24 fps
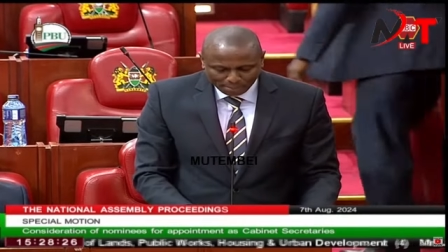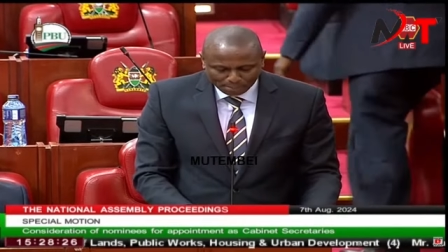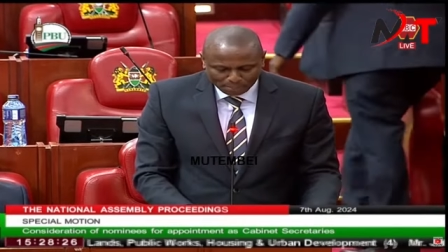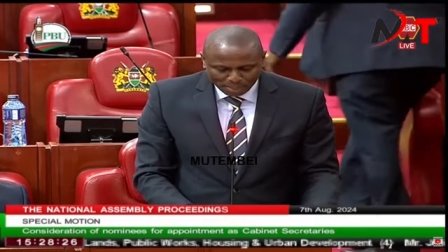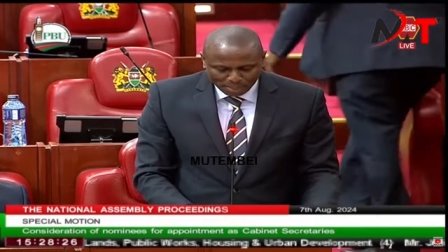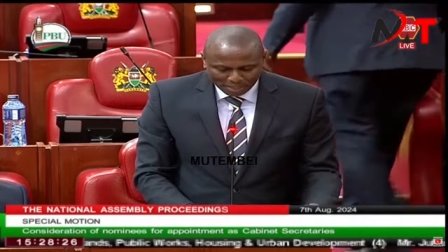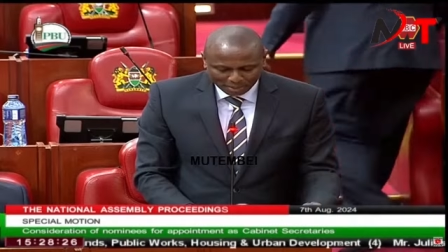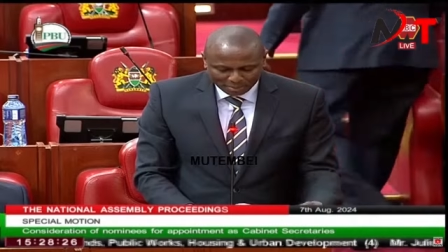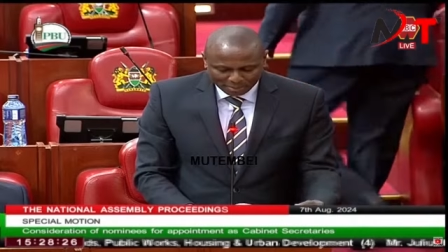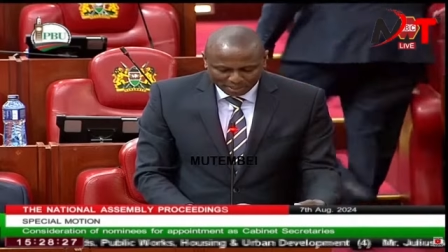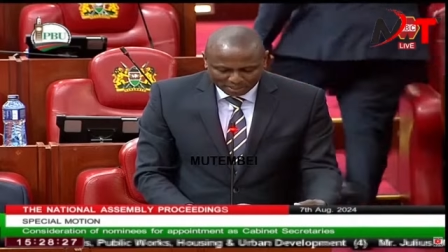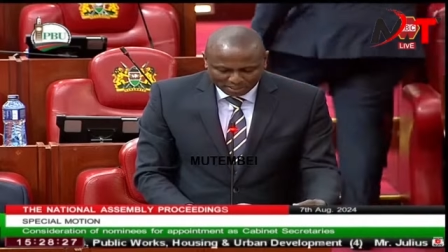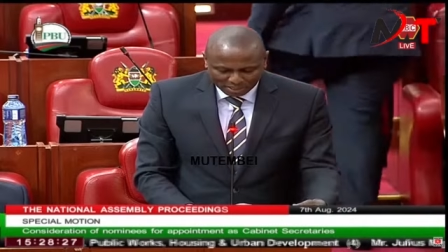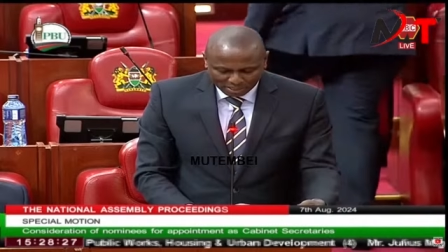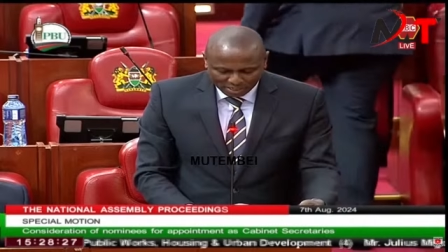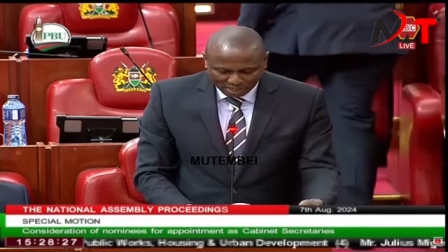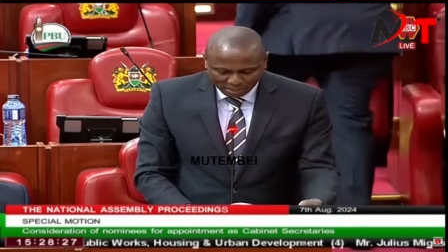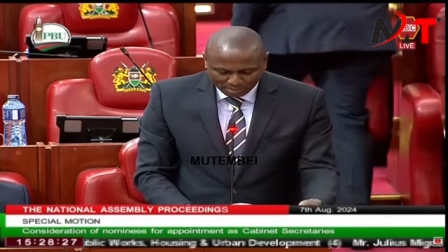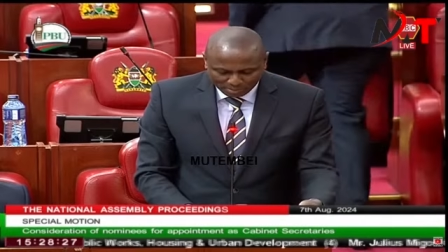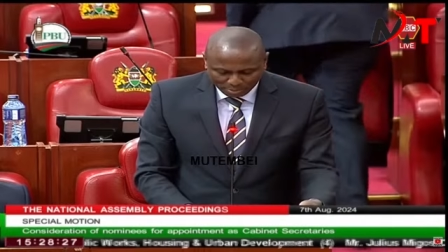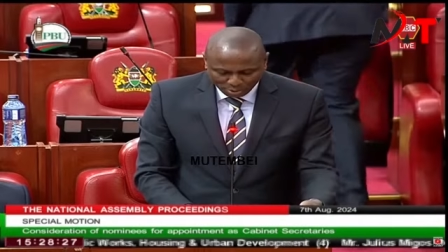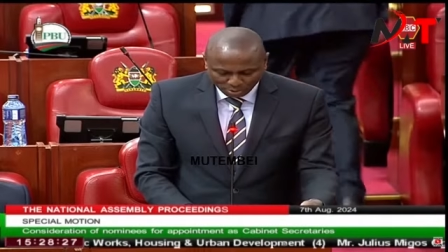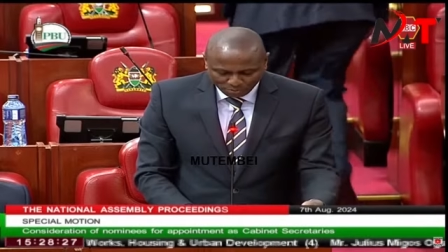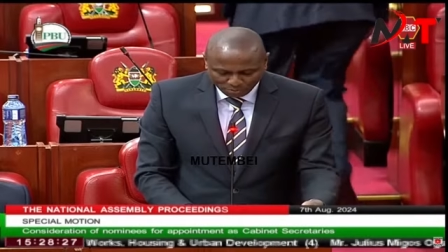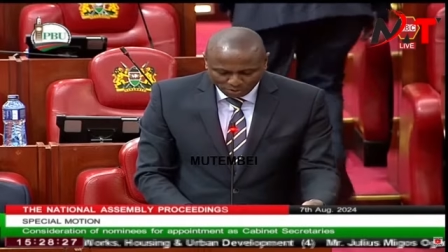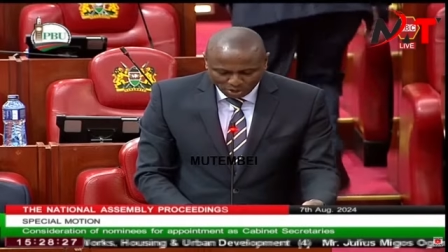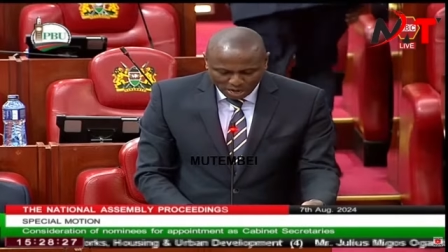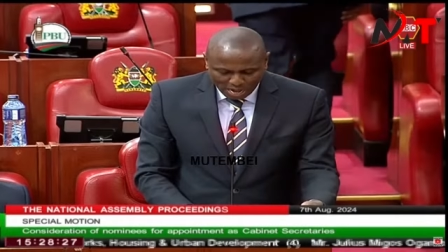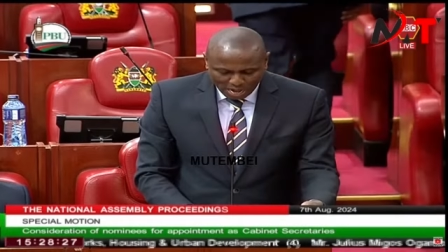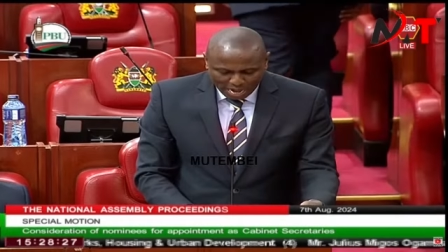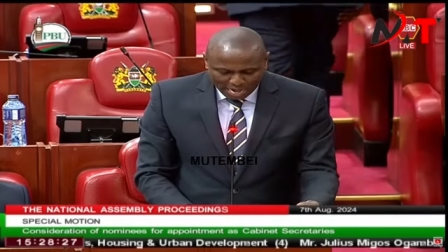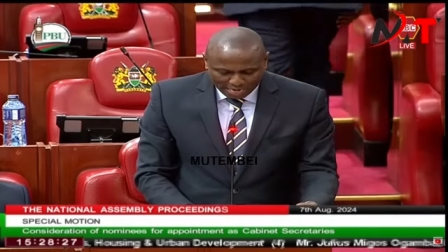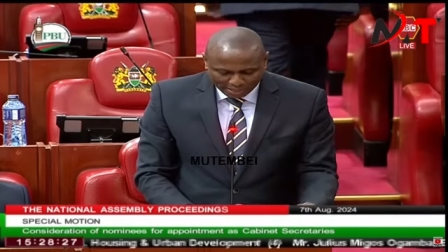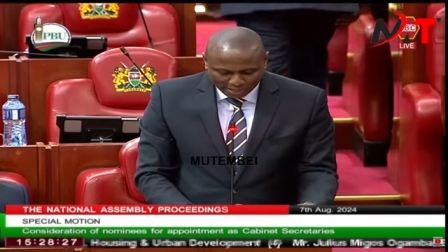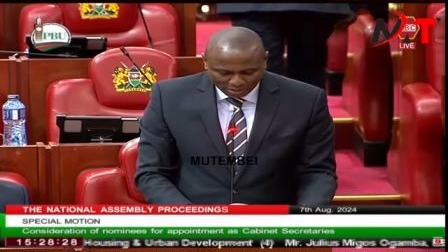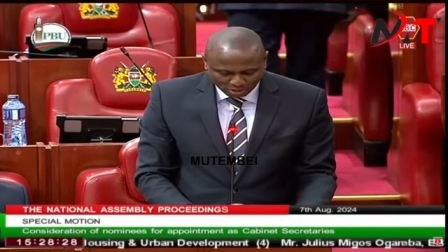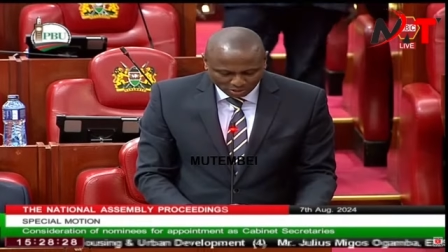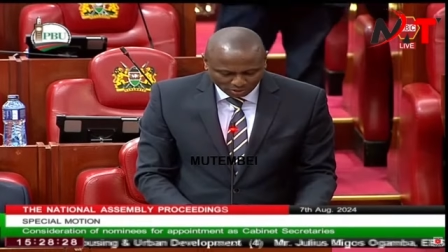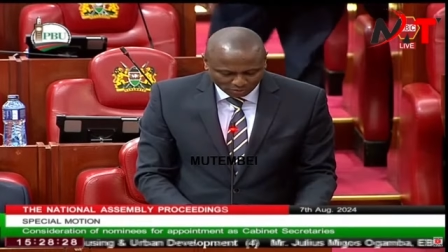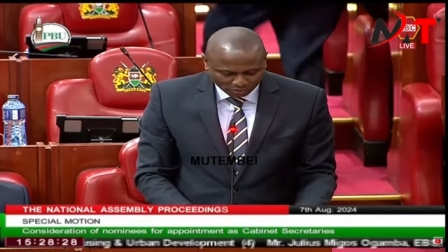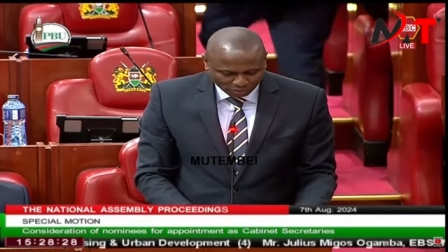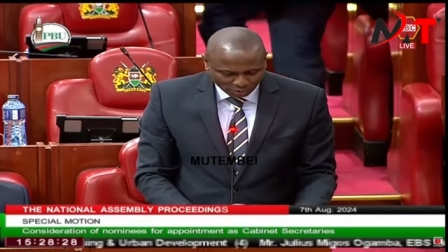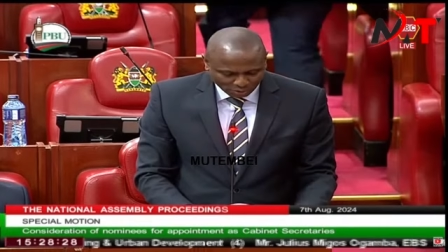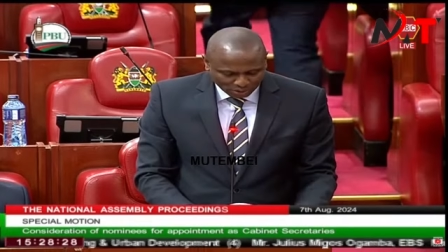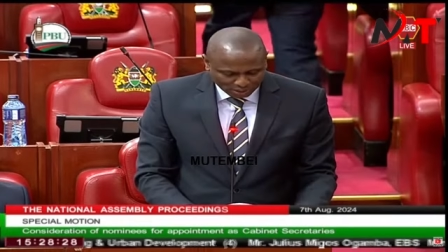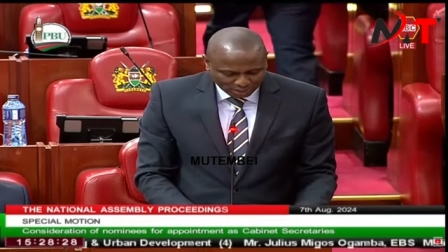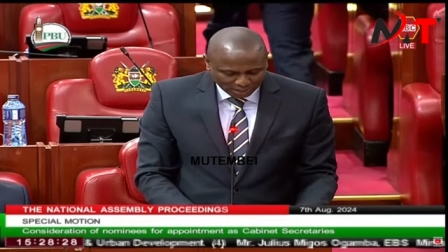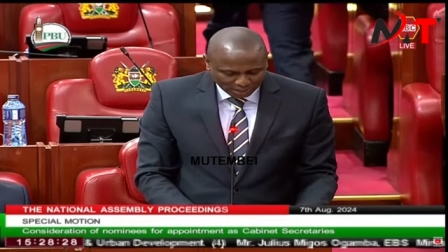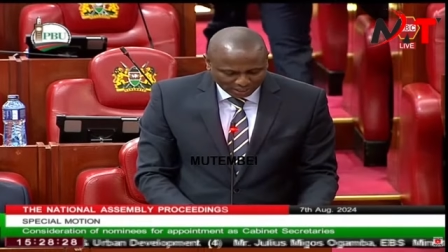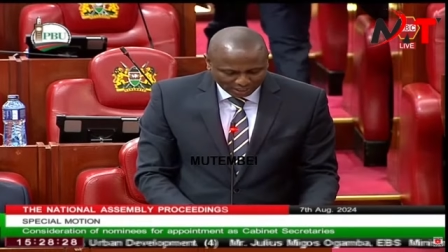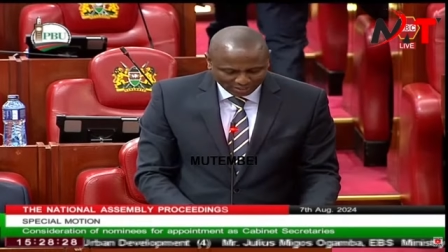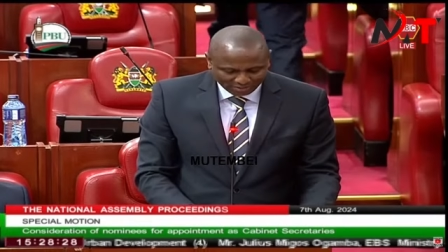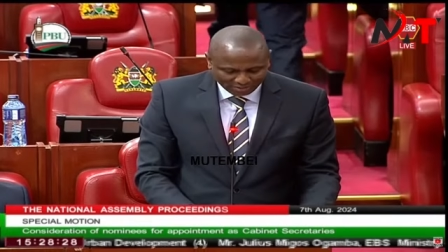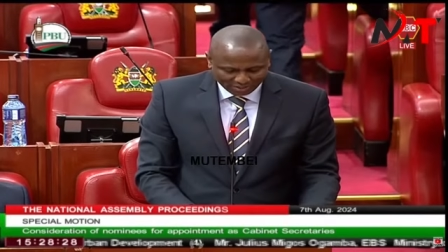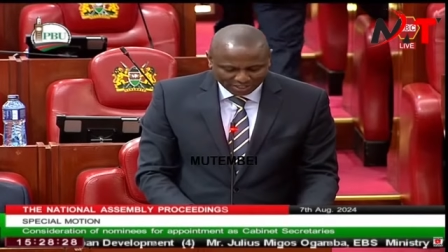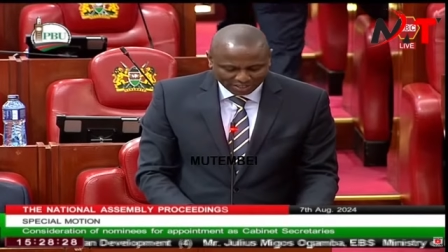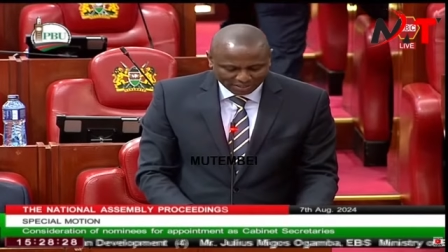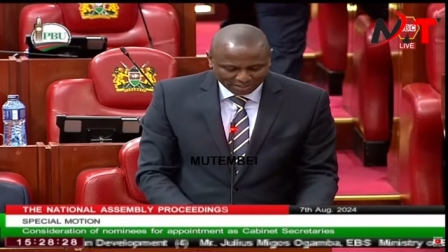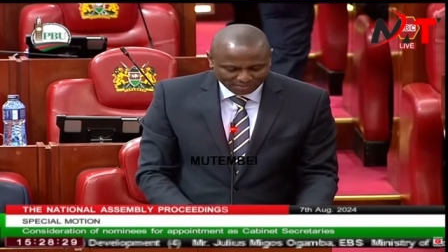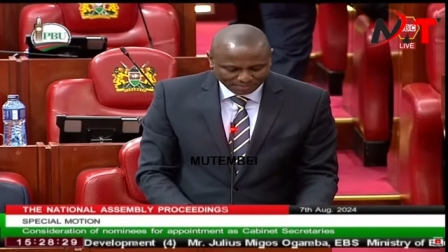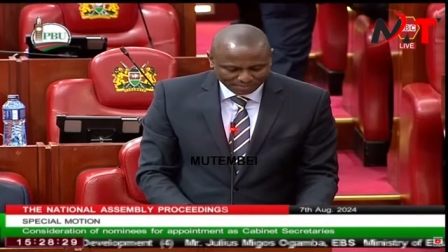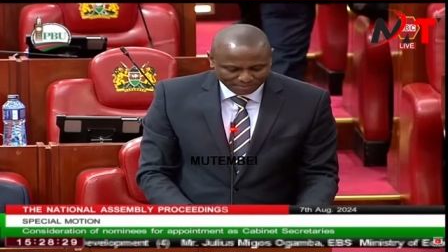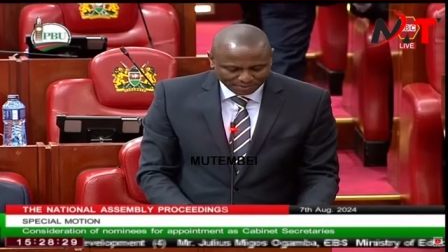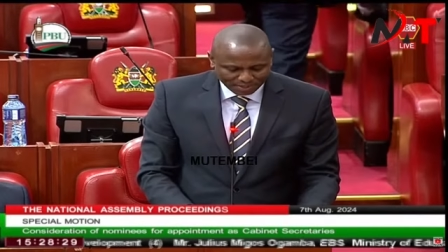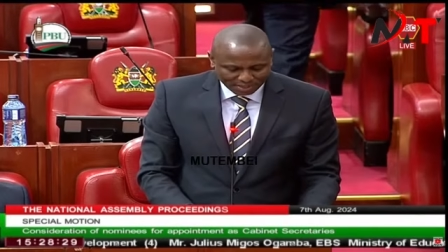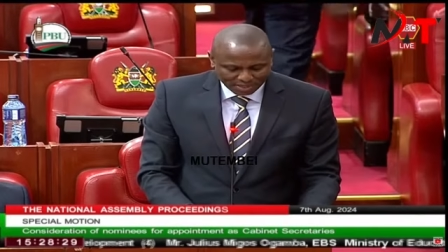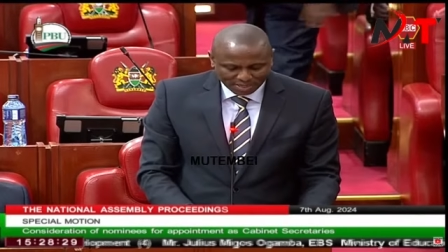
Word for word: Parliamentary Approval Act of 2011,